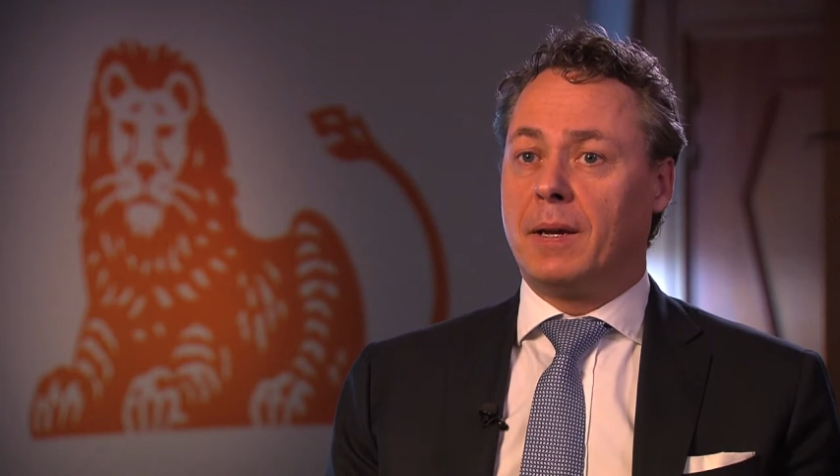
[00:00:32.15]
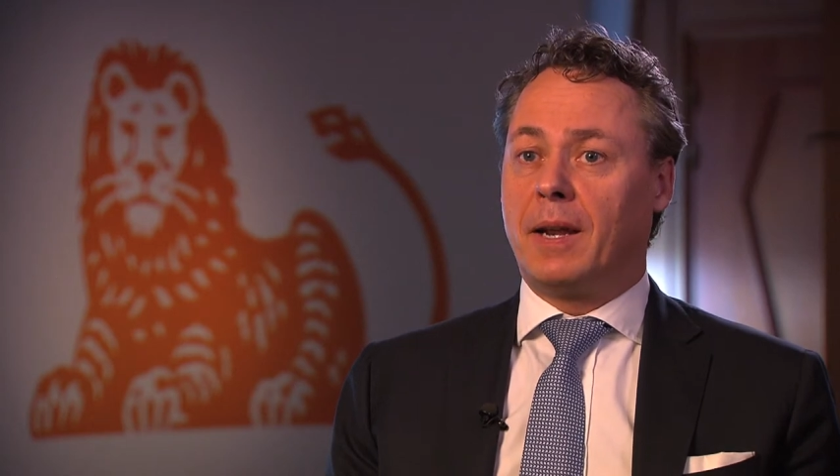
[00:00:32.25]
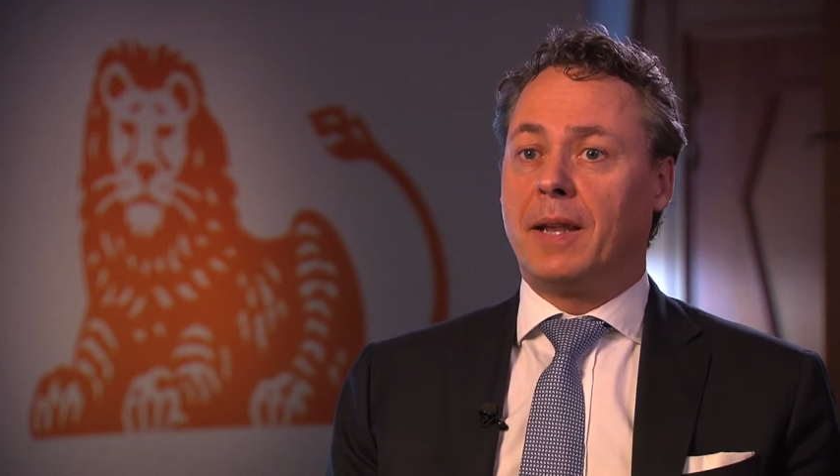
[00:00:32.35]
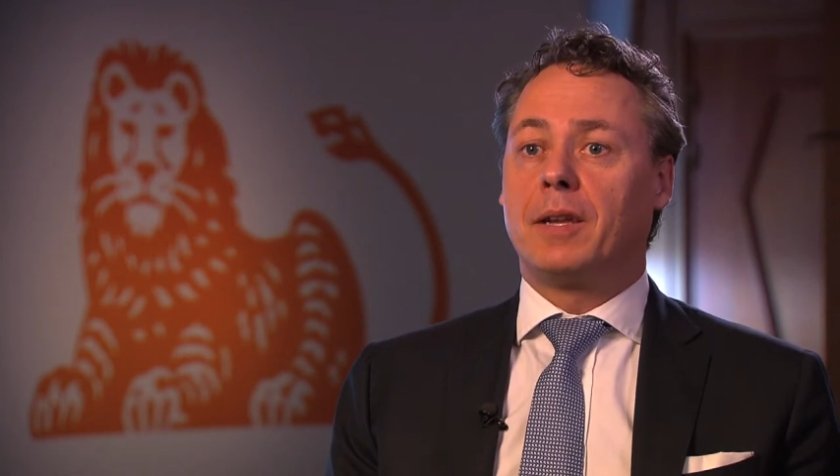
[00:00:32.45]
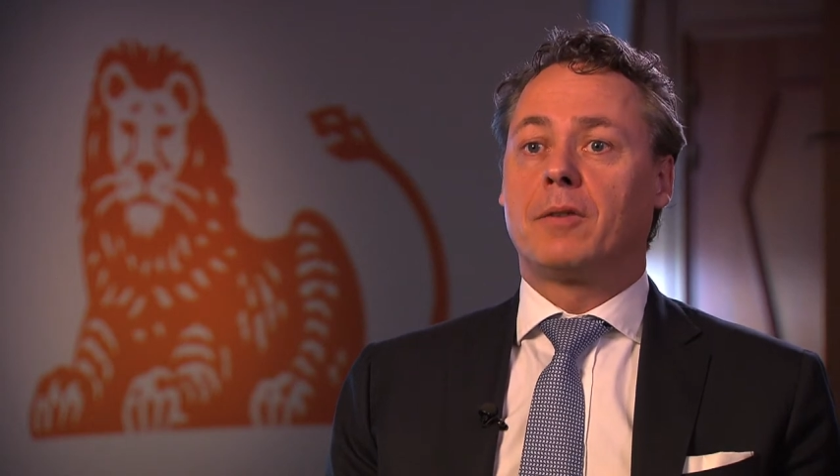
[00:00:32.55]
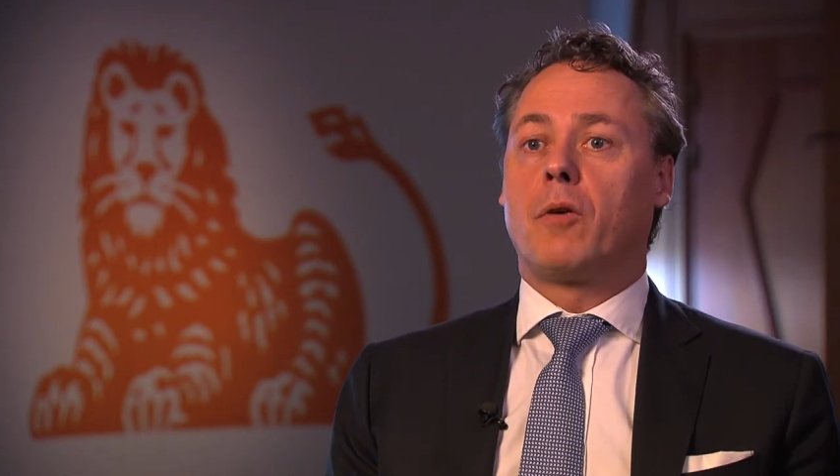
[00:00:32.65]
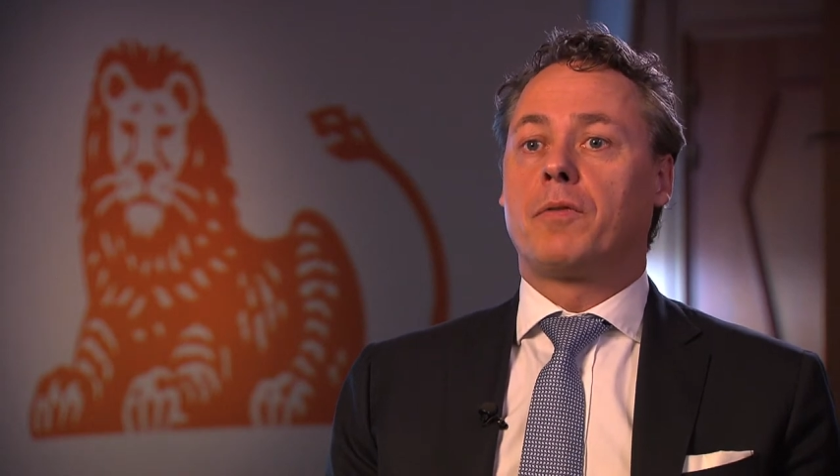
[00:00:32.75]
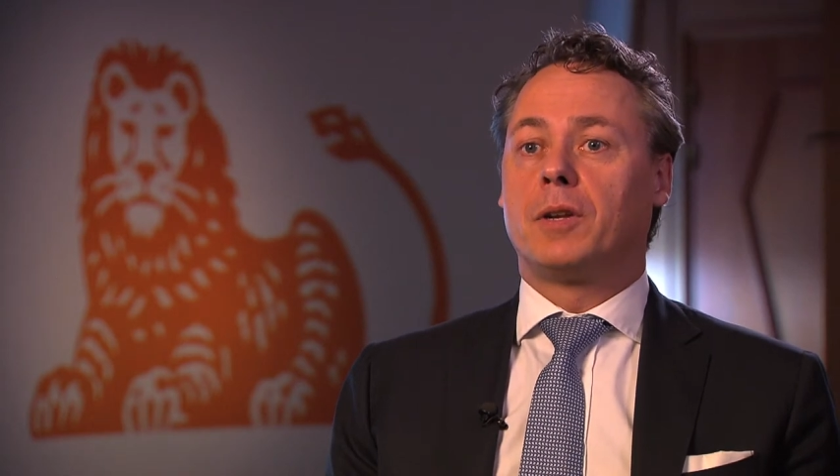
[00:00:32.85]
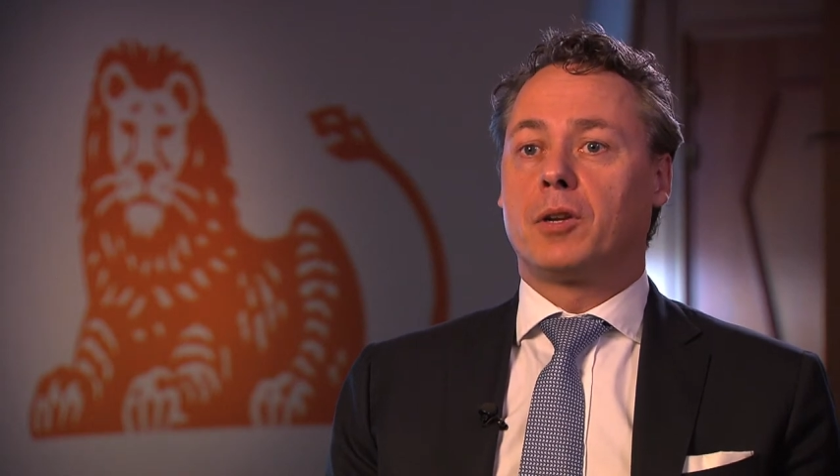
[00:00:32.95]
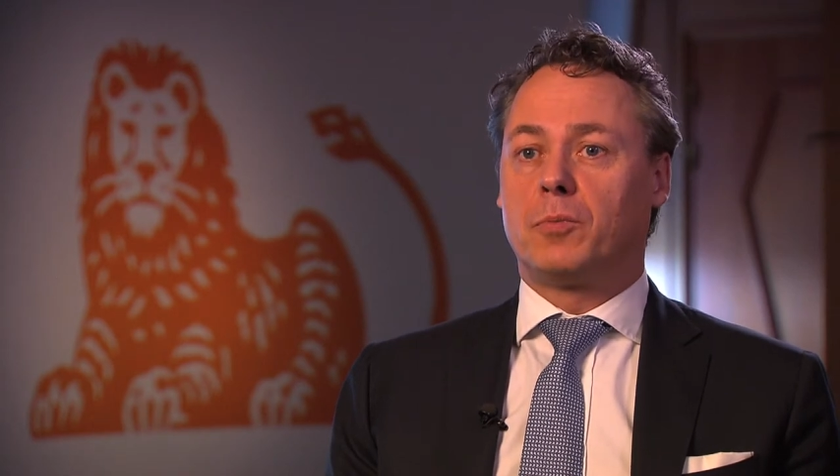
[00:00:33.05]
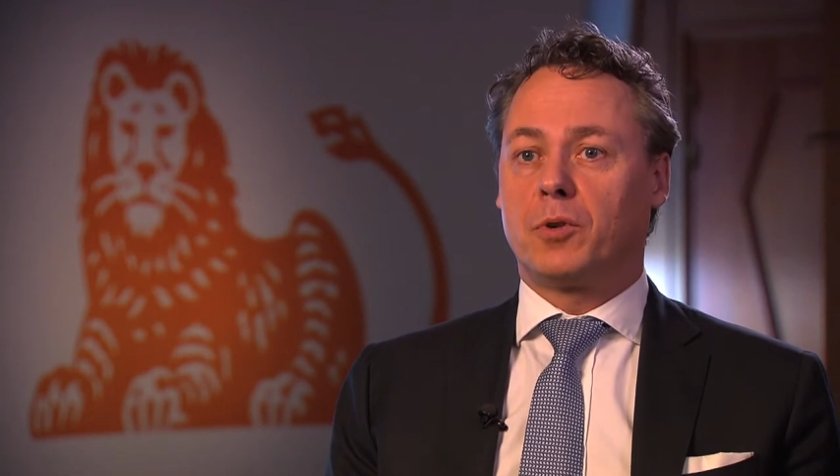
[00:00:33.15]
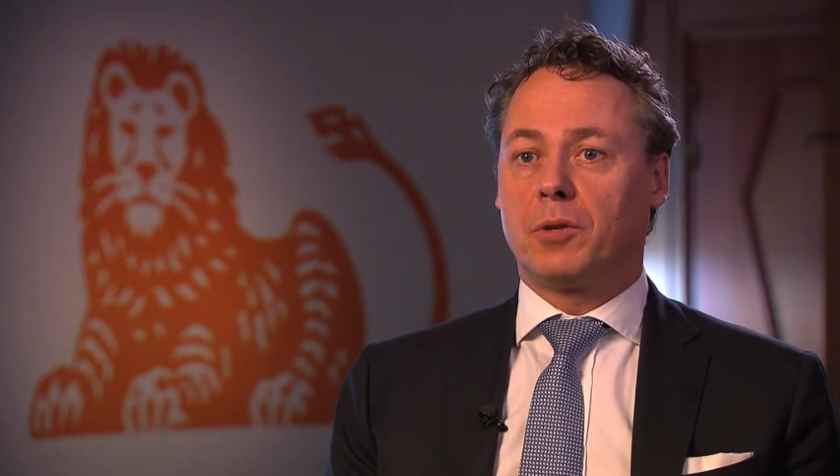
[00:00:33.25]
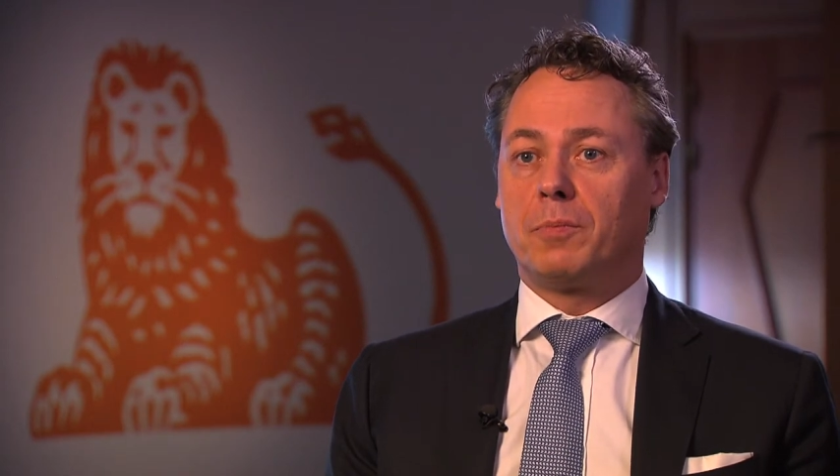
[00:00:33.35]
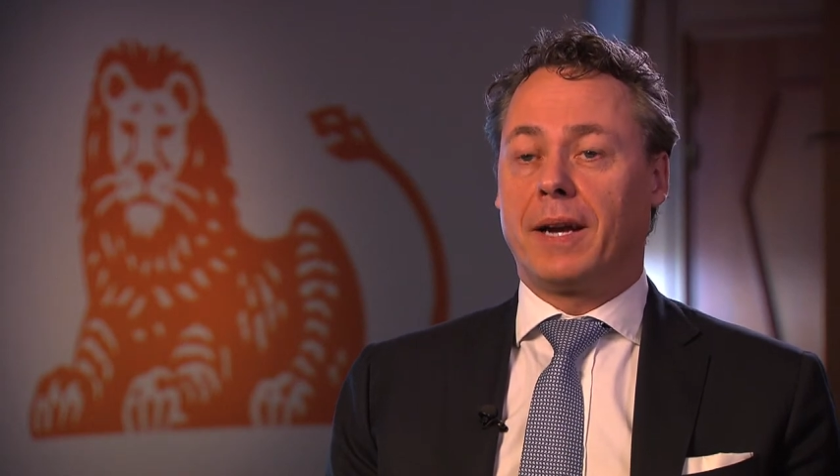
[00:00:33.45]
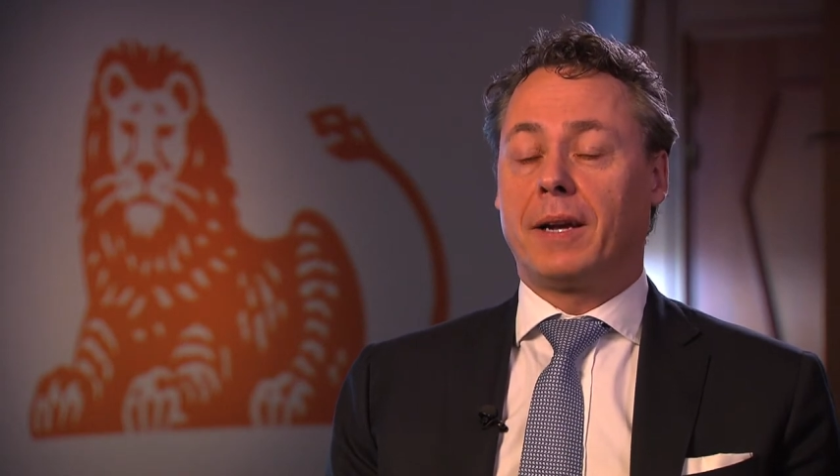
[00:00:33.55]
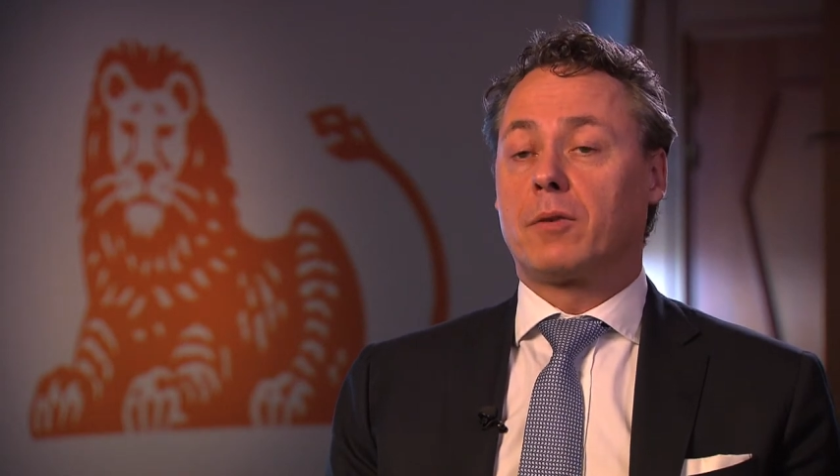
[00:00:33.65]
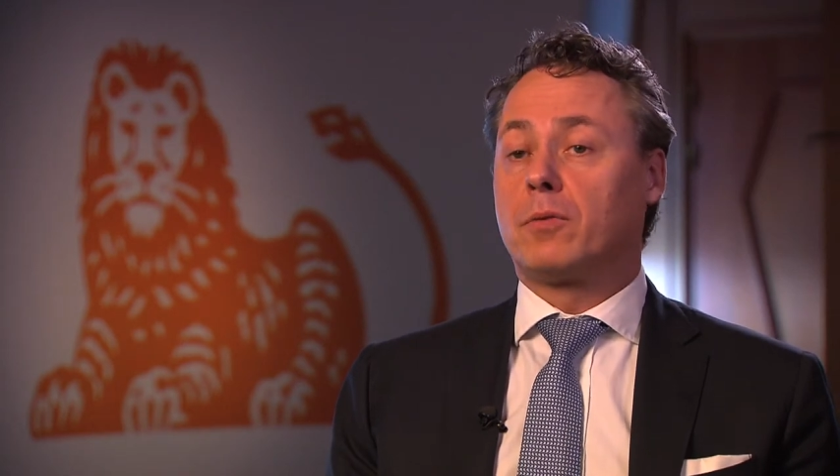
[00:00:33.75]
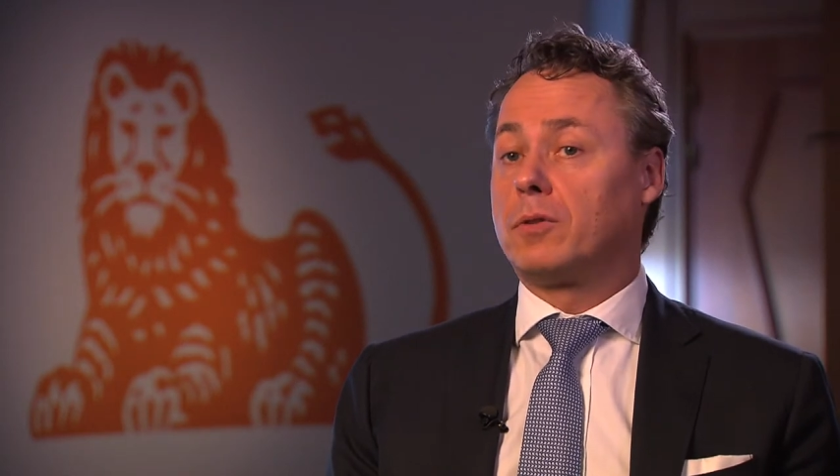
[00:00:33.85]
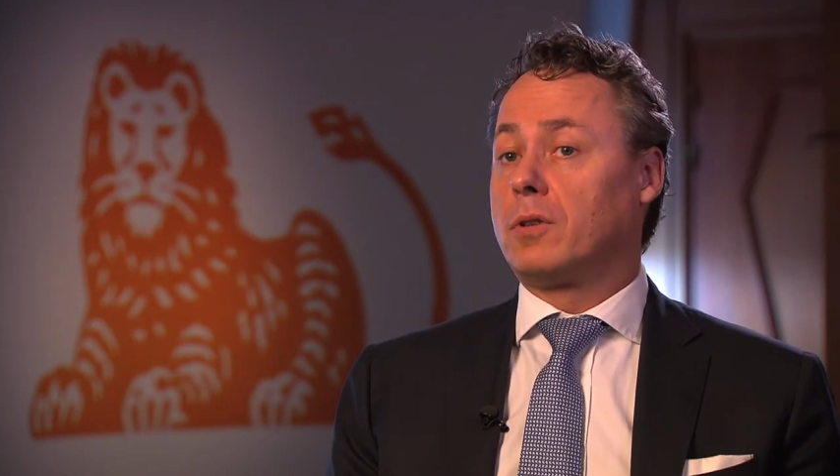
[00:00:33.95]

lending growth in the commercial bank across